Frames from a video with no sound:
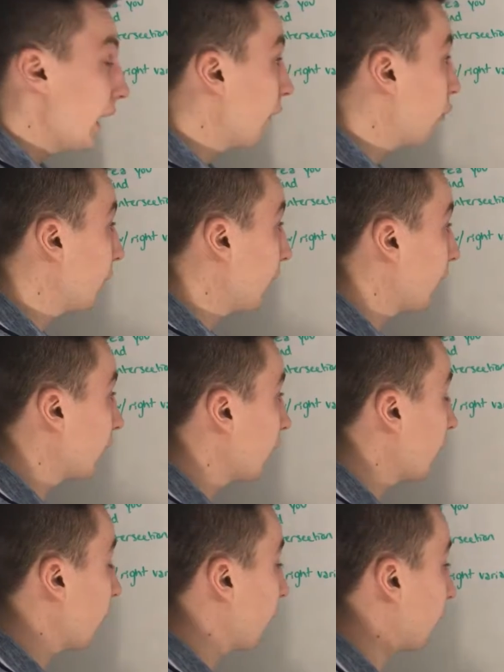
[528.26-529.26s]
If we
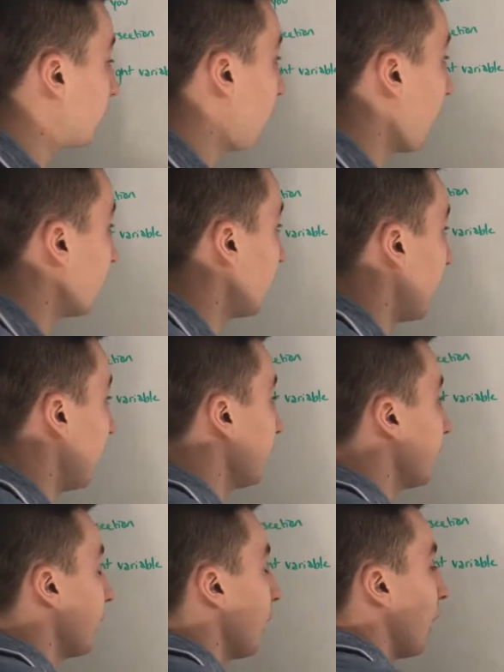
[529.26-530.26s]
integrate with respect to
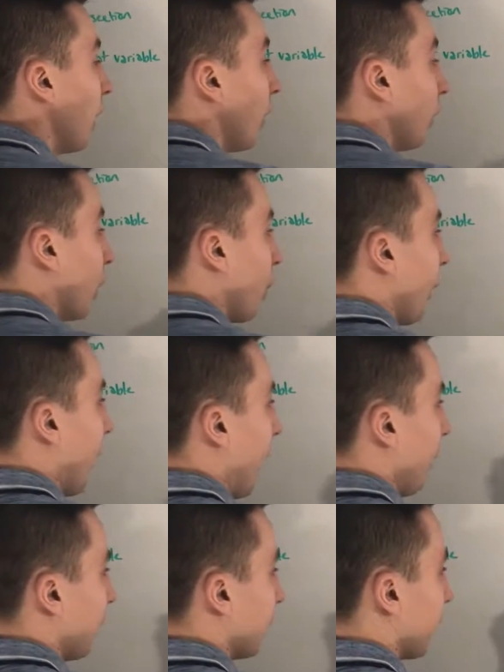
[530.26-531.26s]
x, look what
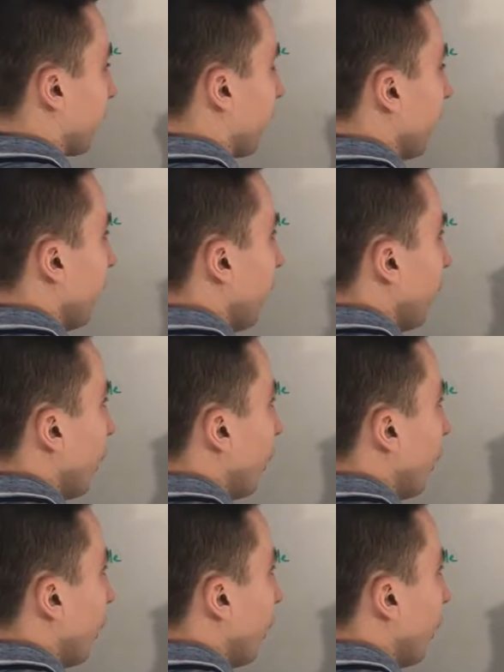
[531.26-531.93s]
happens, all right?